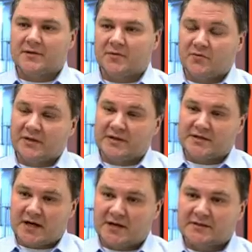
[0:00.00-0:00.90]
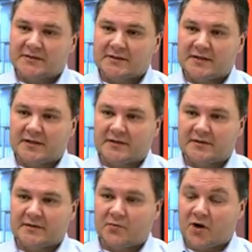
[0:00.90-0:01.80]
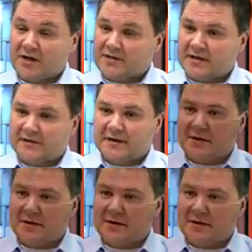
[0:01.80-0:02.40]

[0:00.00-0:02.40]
when we designed the wireless net